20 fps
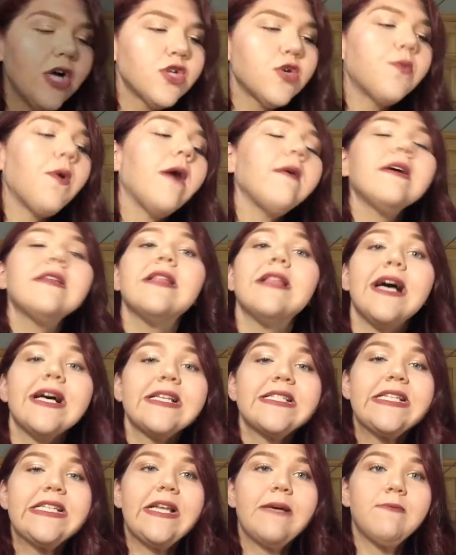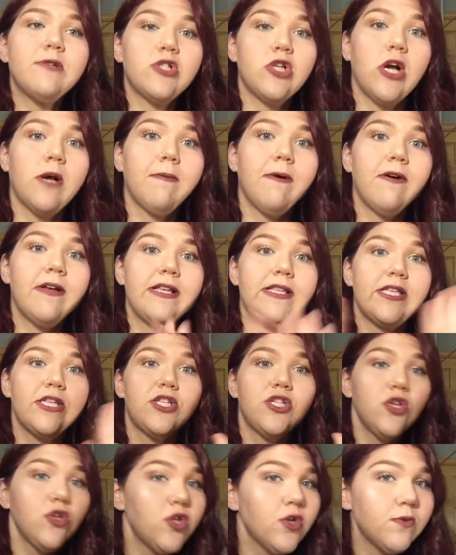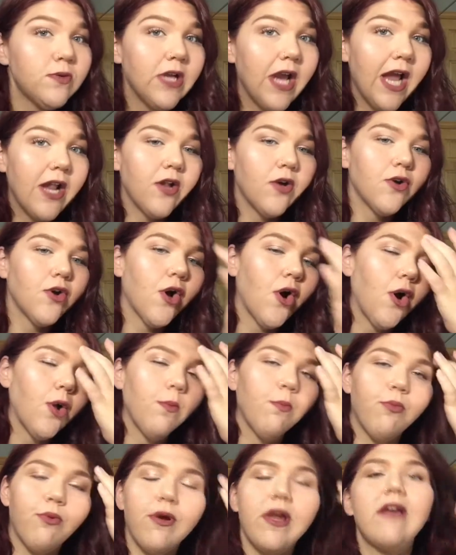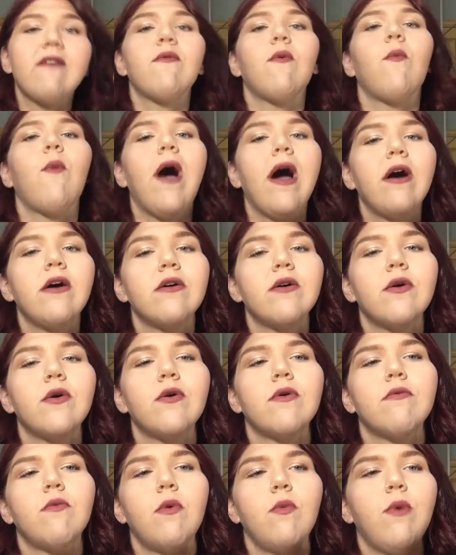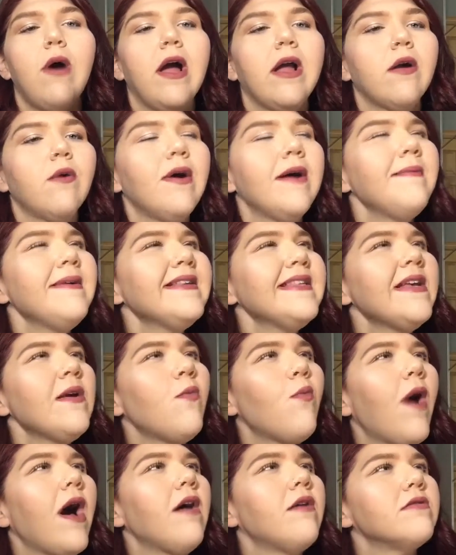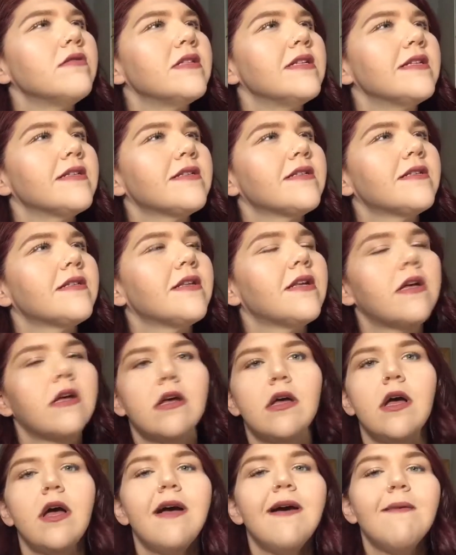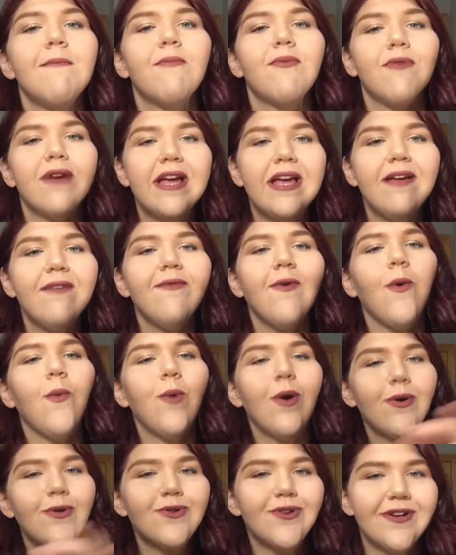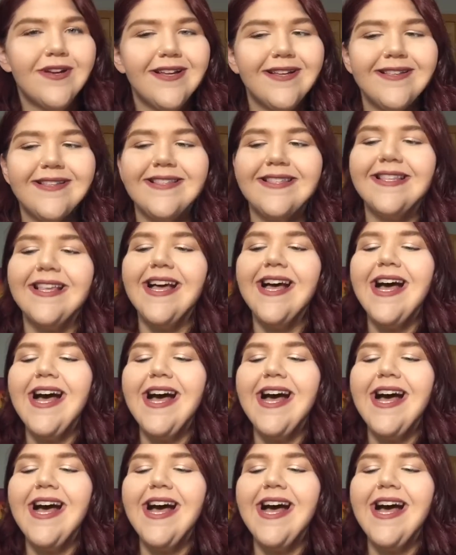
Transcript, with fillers: So probably the last thing that I'm going to talk about is this YouTube channel called Brave Wild. Well, why, why am I saying wildness? Brave Wilderness.